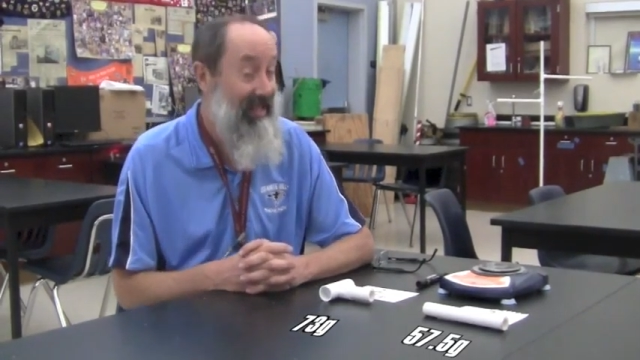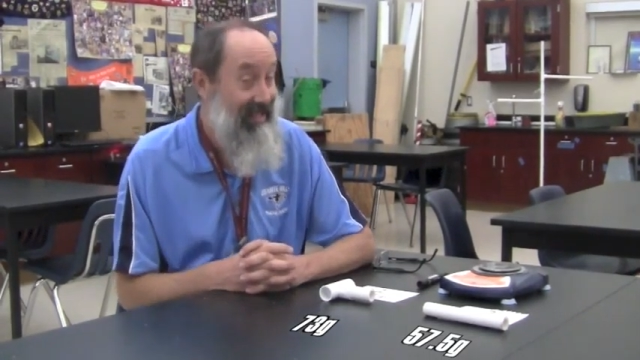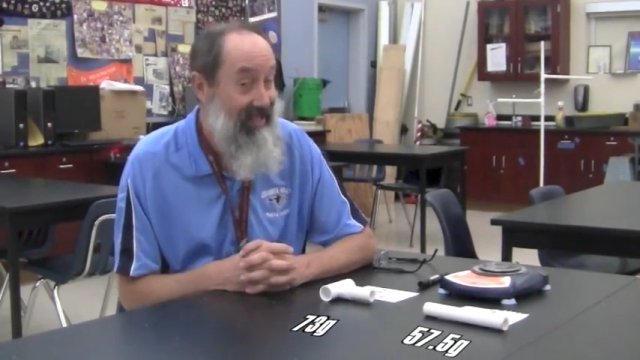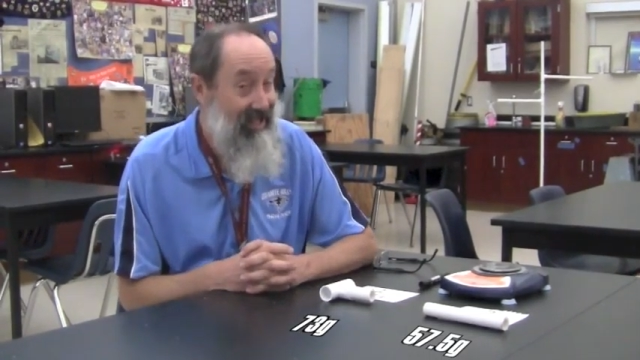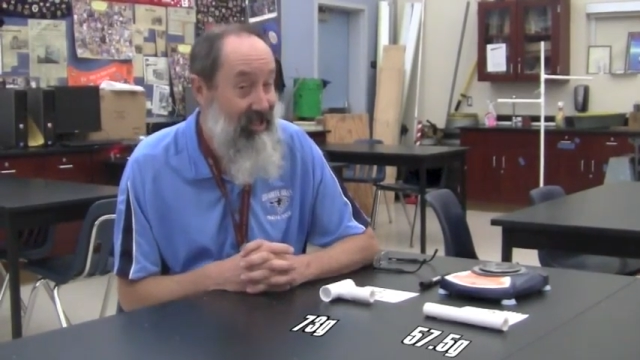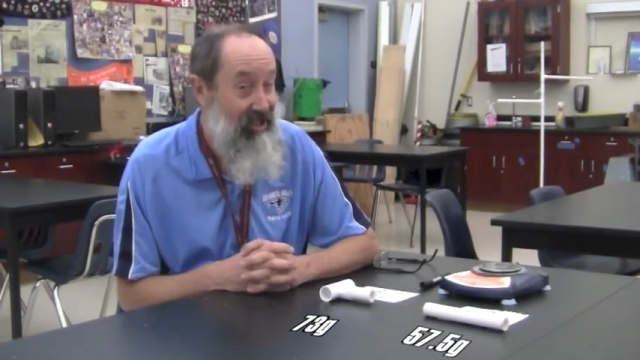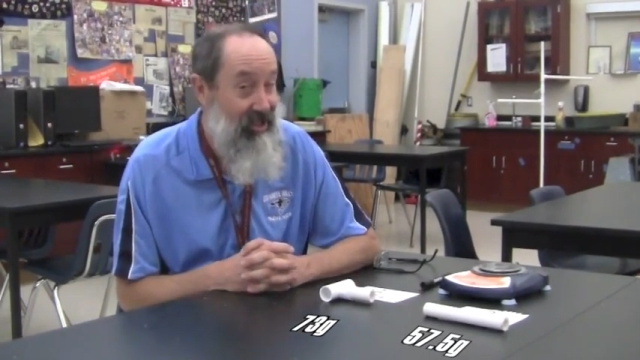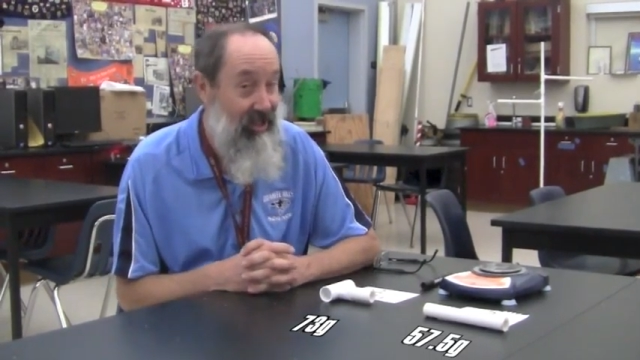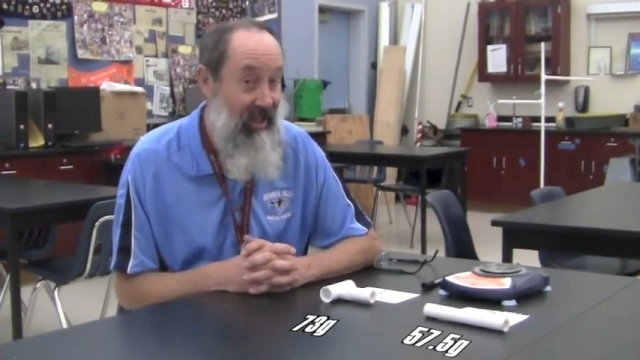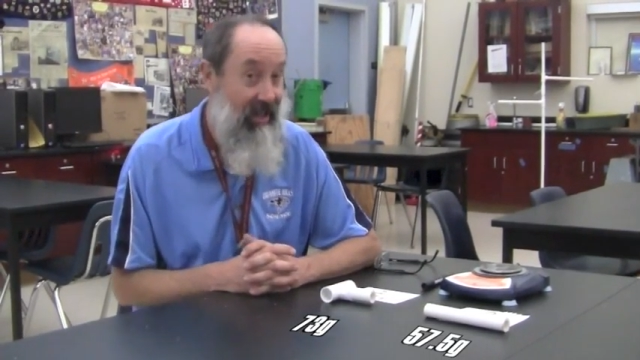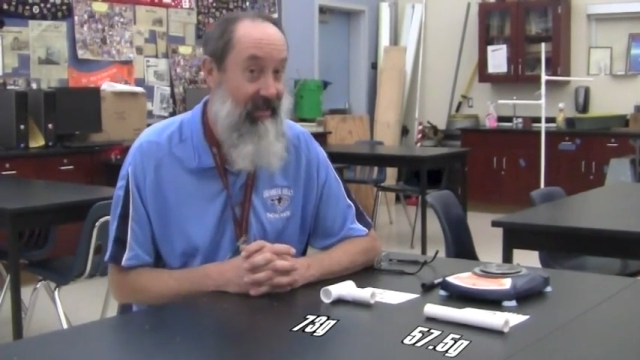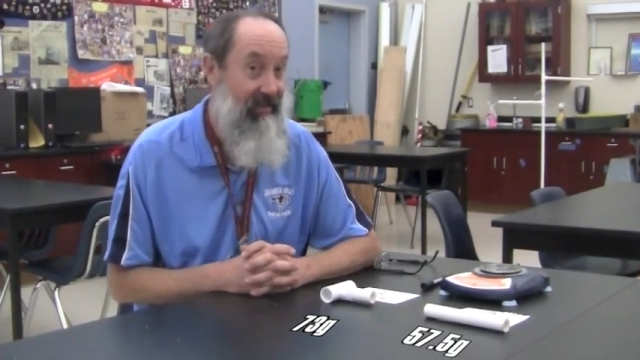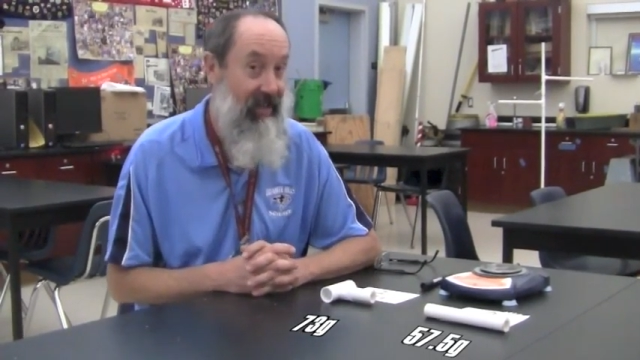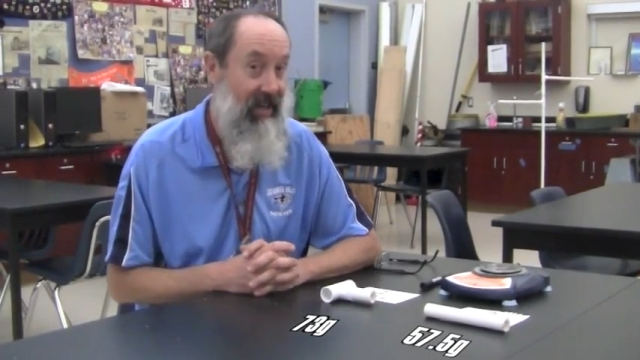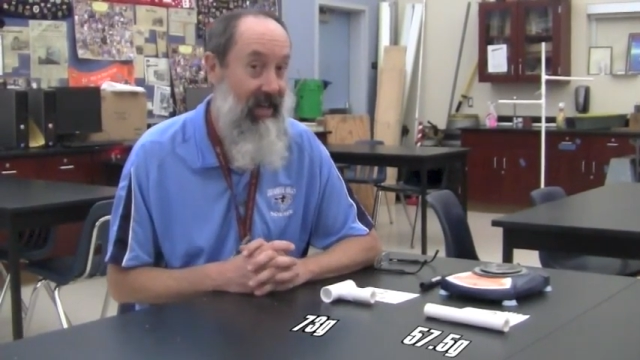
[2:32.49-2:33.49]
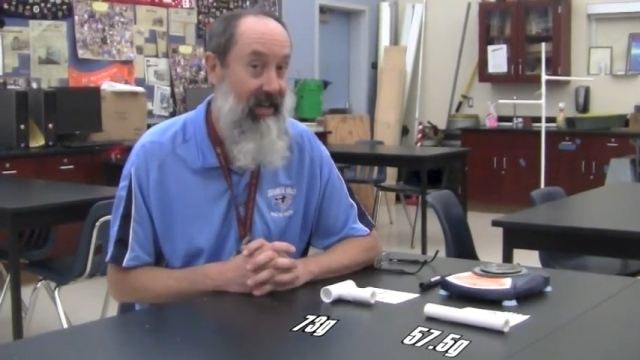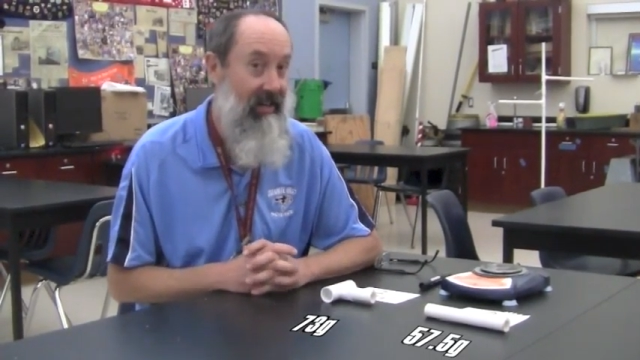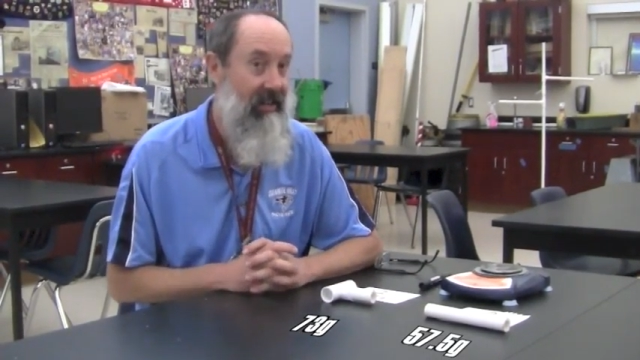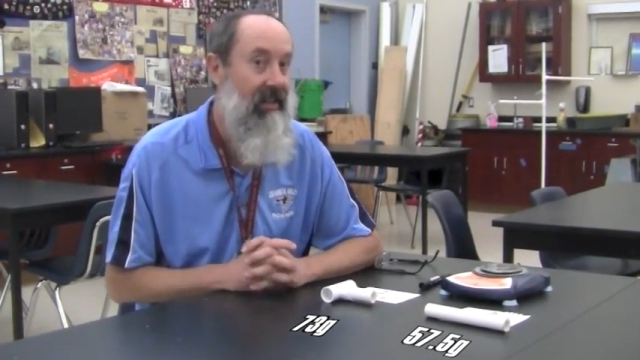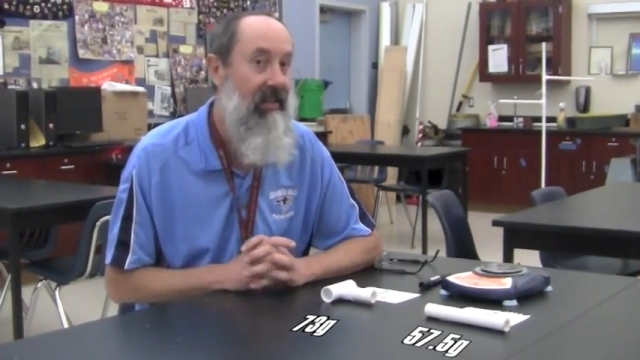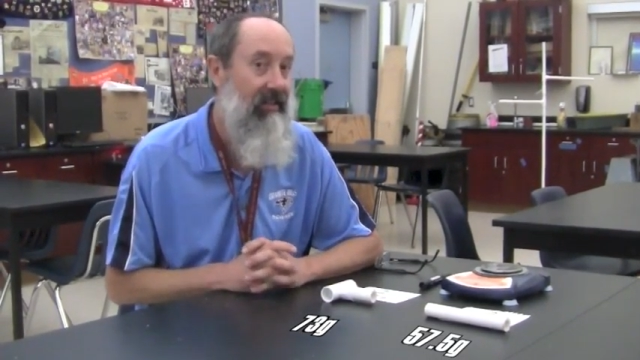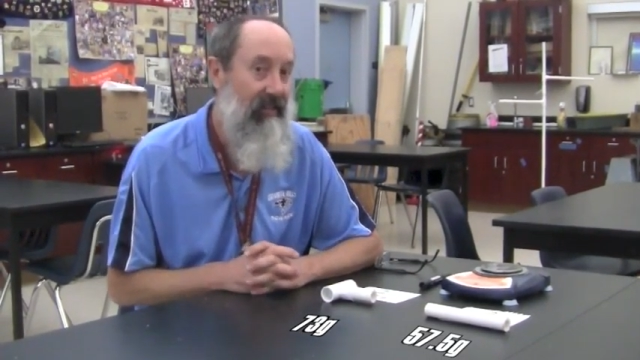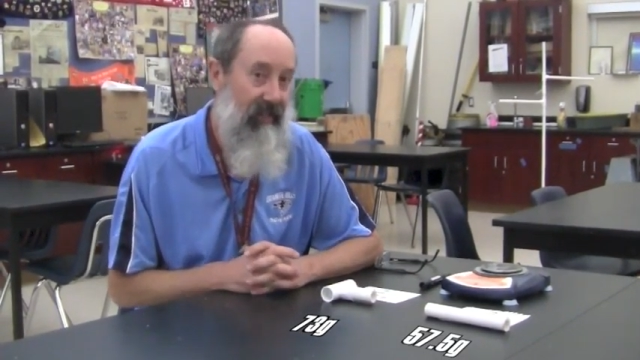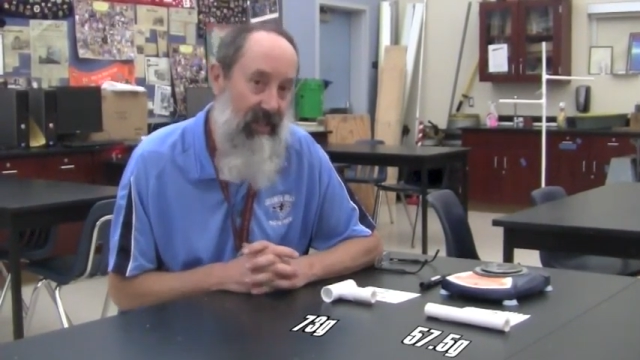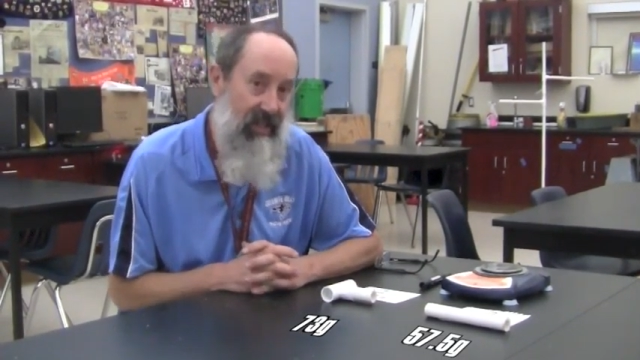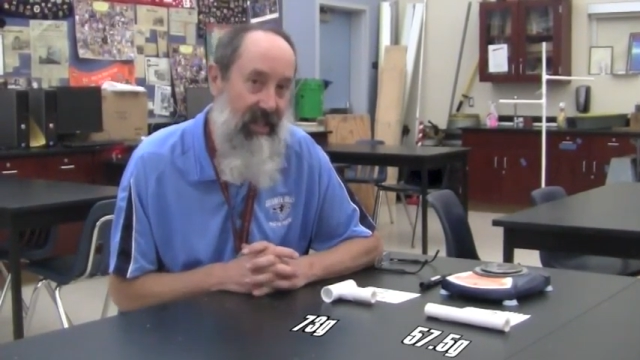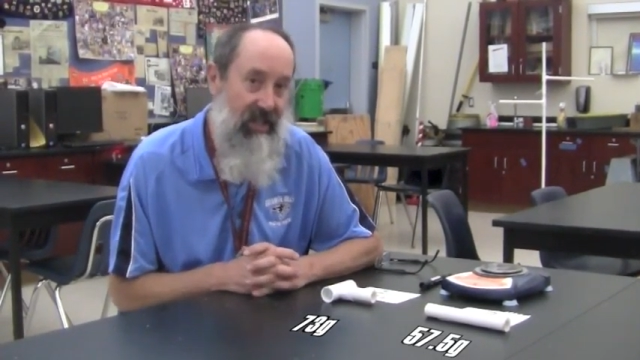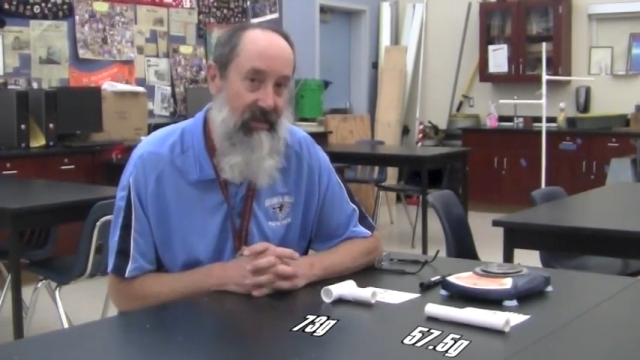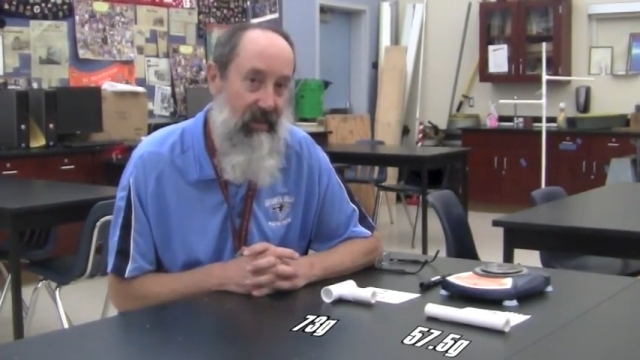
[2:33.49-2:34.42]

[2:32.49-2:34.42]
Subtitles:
edition of the Physics